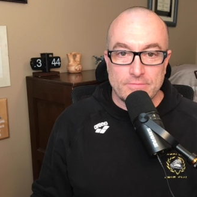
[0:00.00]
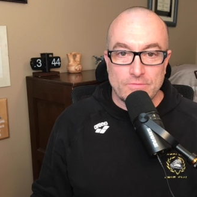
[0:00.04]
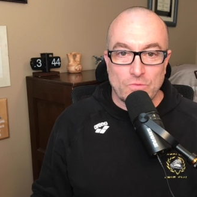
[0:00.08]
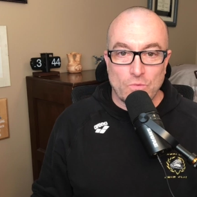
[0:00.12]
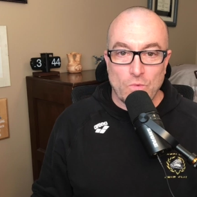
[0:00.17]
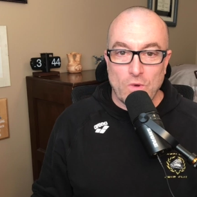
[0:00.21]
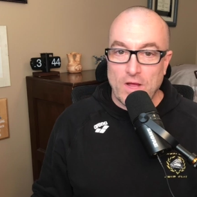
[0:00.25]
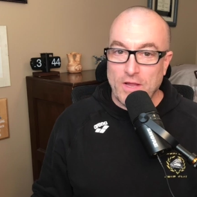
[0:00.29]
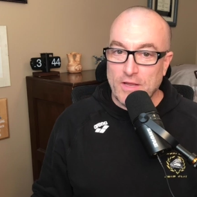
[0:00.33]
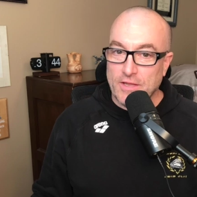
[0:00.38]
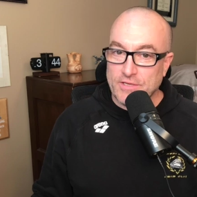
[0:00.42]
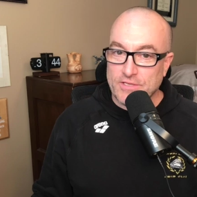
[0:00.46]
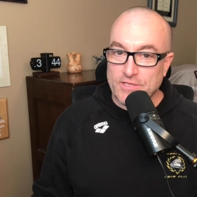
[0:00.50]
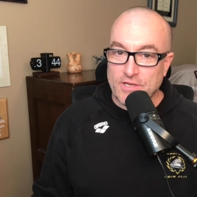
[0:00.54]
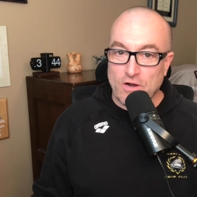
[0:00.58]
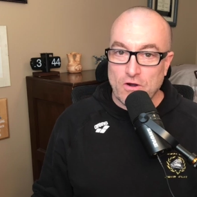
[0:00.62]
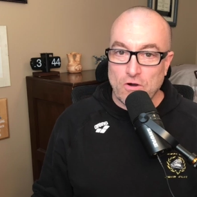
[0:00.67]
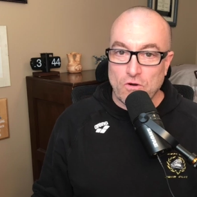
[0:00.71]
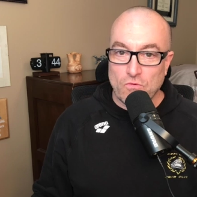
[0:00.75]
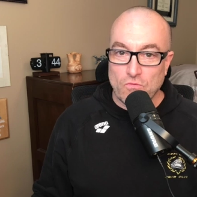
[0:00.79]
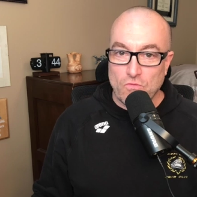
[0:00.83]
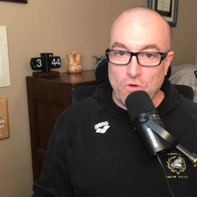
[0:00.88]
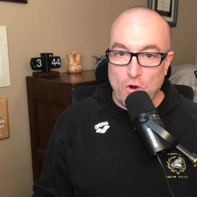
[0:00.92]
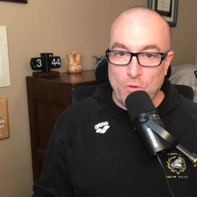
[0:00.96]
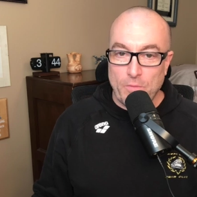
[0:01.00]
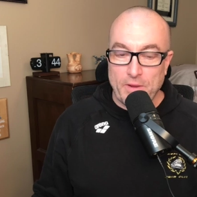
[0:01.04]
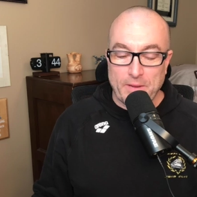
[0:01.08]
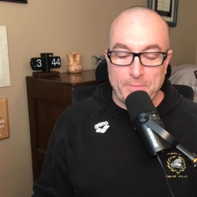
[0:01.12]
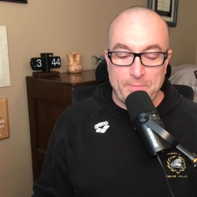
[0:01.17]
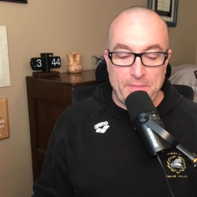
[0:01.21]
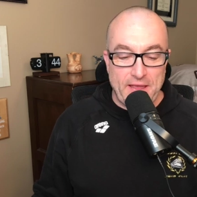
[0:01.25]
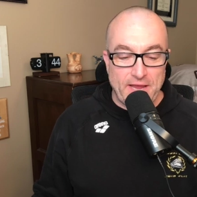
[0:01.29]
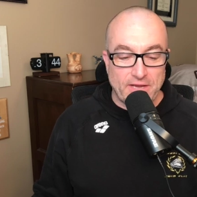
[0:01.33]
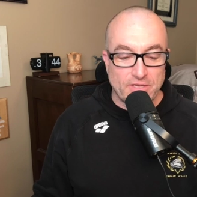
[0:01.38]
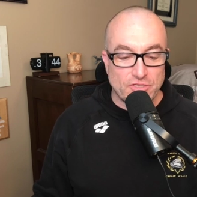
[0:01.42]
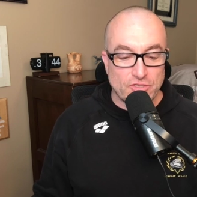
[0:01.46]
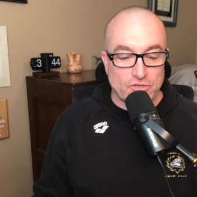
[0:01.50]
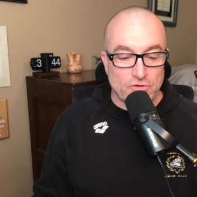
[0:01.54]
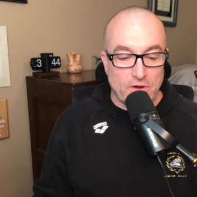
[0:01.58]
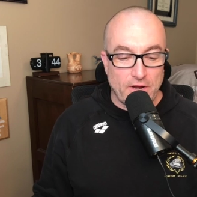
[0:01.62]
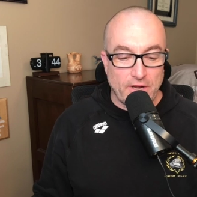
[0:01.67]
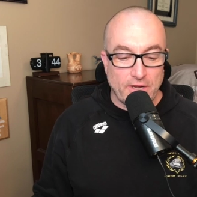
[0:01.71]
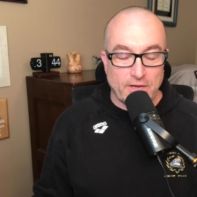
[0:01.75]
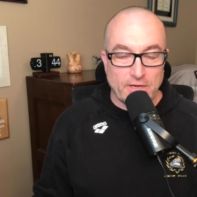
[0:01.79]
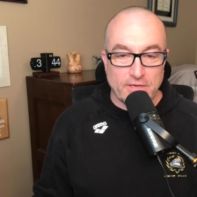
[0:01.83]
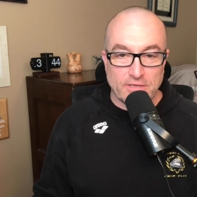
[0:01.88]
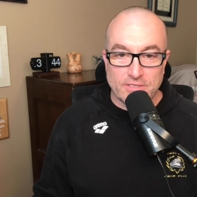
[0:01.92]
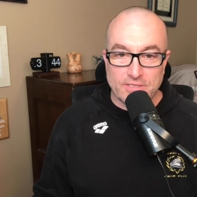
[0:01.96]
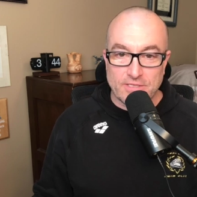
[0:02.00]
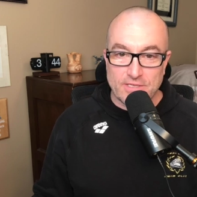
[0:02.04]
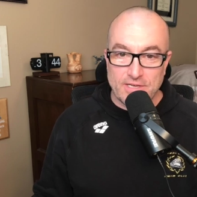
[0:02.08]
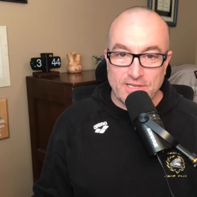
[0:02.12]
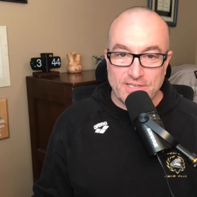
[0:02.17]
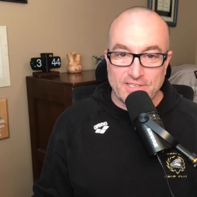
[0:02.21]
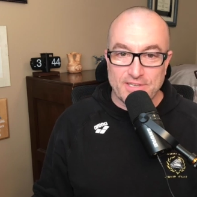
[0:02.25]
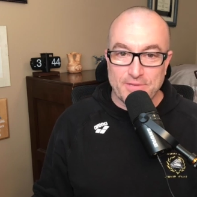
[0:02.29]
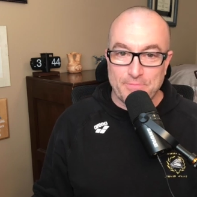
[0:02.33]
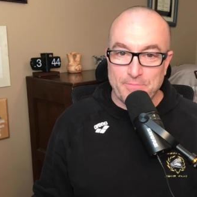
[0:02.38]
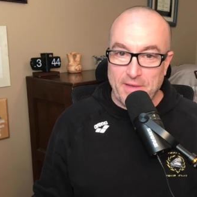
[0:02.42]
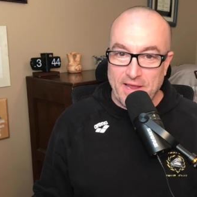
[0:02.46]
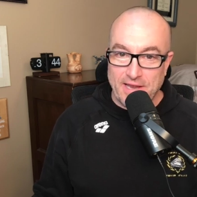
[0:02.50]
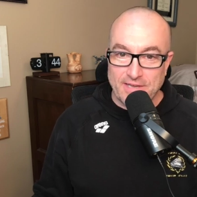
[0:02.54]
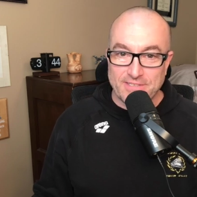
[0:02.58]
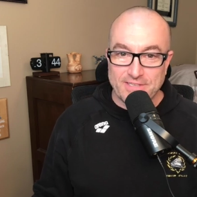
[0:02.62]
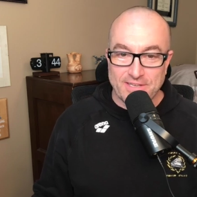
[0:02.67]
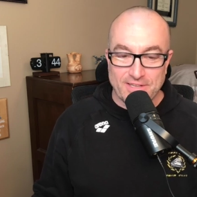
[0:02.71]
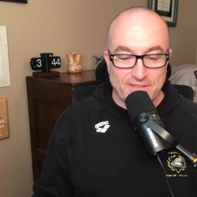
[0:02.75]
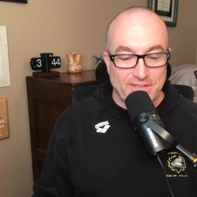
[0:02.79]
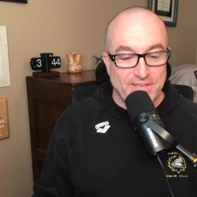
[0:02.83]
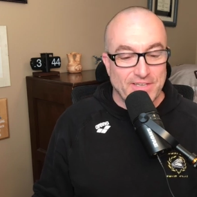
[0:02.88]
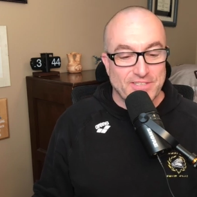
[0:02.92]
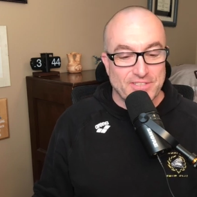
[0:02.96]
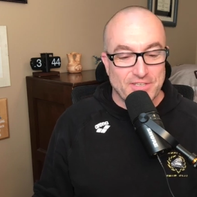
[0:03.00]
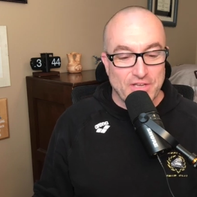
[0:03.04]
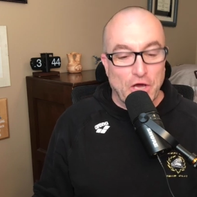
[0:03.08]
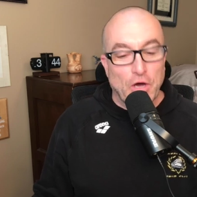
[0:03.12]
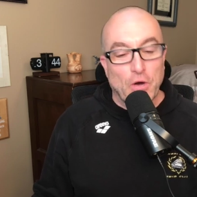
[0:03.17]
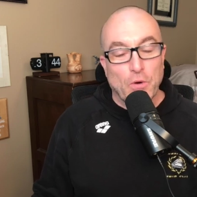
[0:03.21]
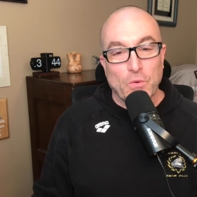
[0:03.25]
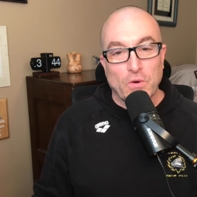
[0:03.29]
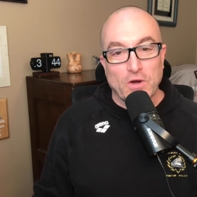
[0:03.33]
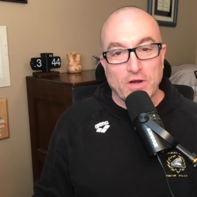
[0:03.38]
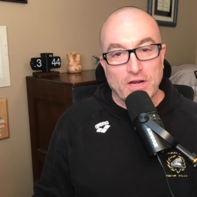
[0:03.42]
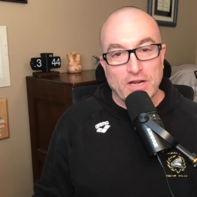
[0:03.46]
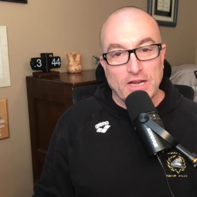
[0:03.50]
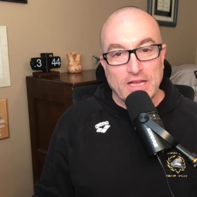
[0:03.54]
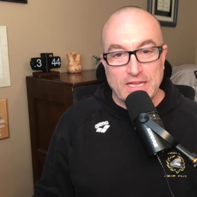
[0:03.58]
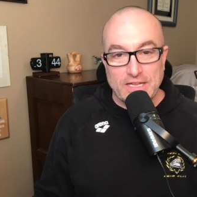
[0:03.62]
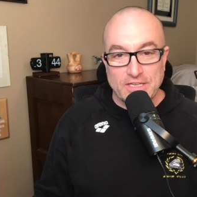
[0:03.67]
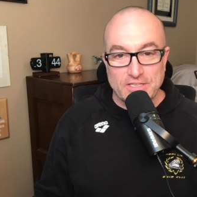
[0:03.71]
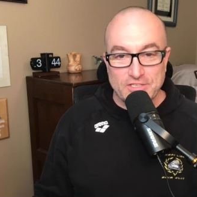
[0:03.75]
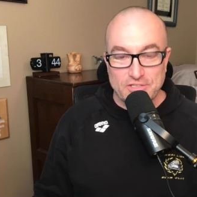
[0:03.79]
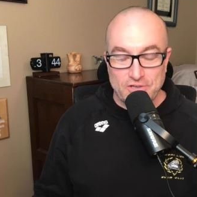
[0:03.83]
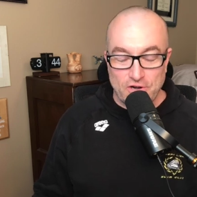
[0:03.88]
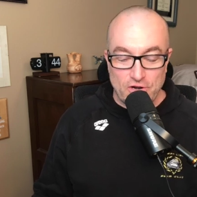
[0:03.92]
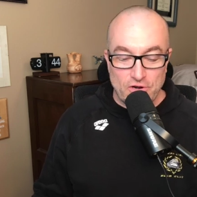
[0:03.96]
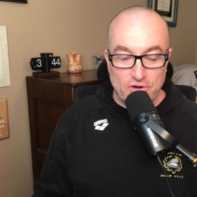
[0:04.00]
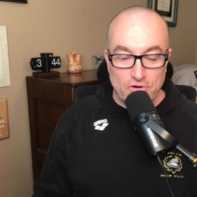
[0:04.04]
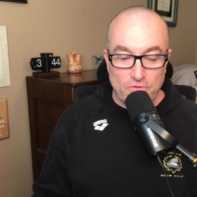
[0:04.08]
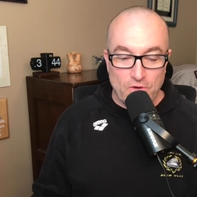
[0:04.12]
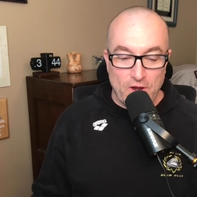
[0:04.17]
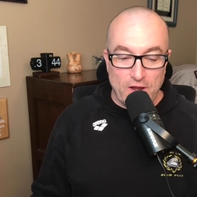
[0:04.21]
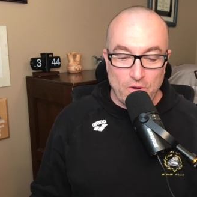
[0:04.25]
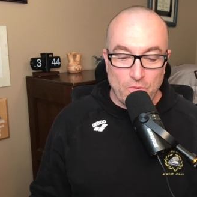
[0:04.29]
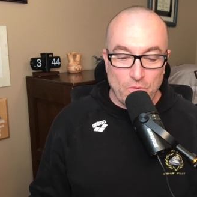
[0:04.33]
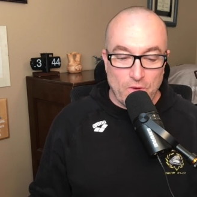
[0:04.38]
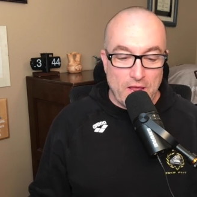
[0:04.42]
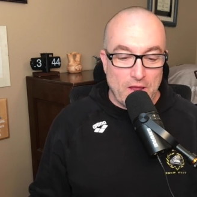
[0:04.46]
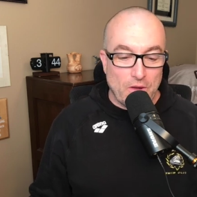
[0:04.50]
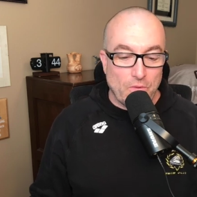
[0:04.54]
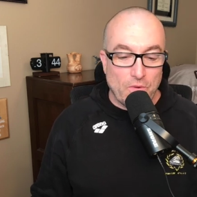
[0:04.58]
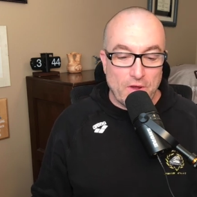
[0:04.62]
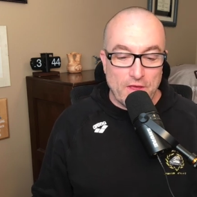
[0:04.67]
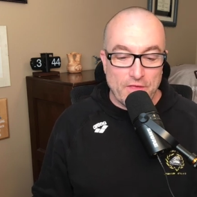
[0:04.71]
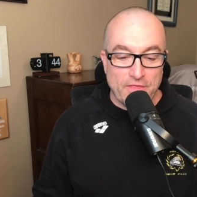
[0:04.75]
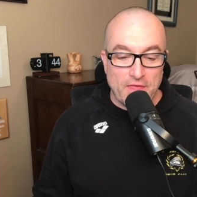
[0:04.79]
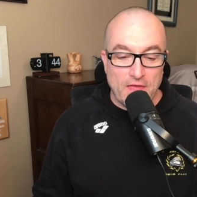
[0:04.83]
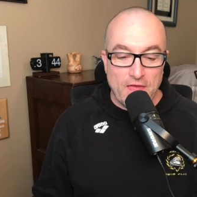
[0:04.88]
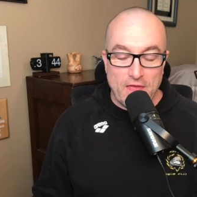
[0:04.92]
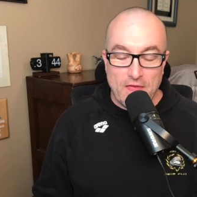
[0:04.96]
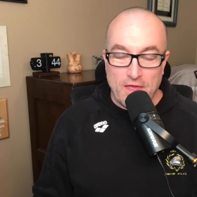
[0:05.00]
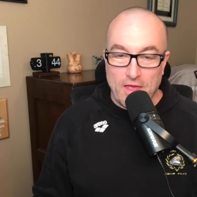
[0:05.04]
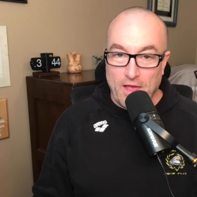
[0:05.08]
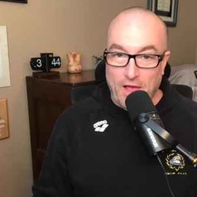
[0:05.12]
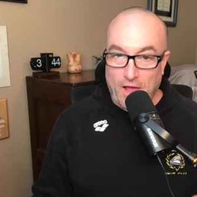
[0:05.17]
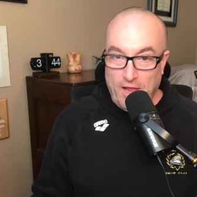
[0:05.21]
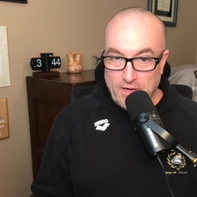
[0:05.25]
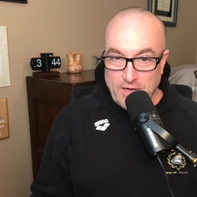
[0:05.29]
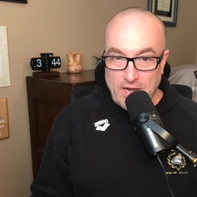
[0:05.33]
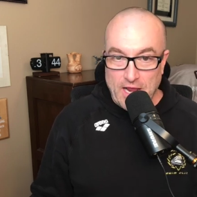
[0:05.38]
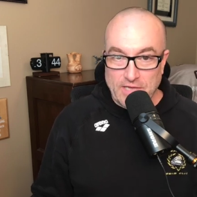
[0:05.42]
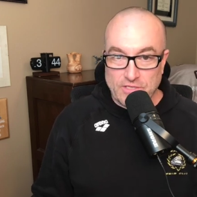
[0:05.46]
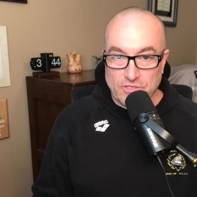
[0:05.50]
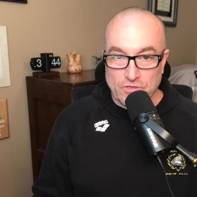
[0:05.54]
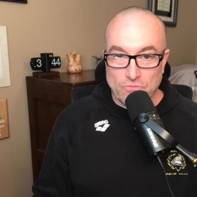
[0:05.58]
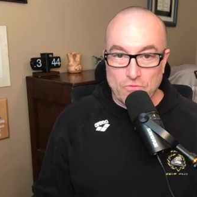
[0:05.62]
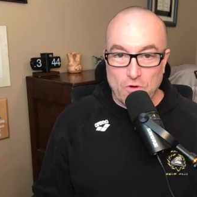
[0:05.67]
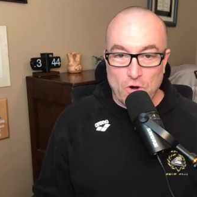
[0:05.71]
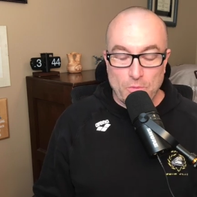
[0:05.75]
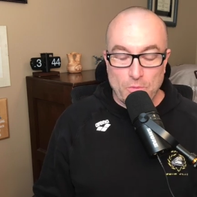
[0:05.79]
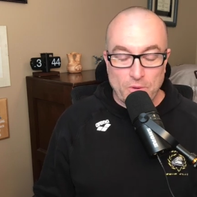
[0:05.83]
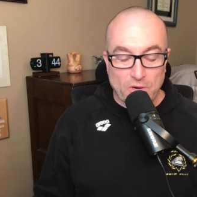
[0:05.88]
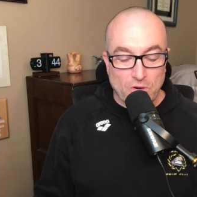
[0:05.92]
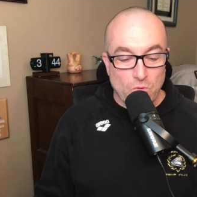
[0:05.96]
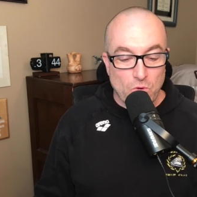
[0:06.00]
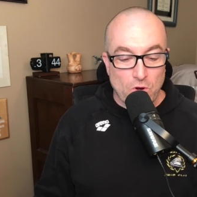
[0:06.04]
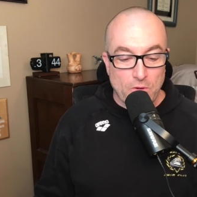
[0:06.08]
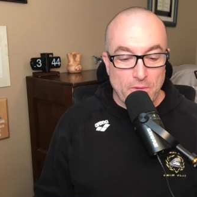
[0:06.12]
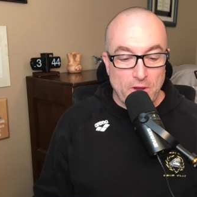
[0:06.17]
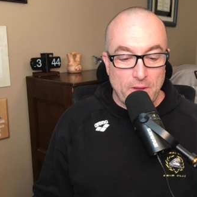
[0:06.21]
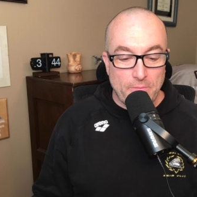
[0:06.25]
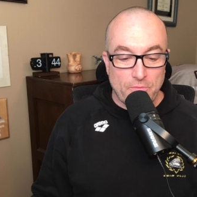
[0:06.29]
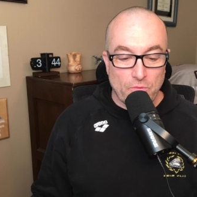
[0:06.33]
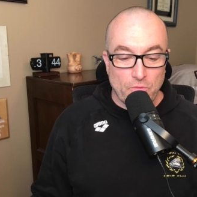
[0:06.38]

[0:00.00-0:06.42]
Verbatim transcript: Well, it's our aerobic based training season, basically, so we're going to get started right away with a nice aerobic warm up.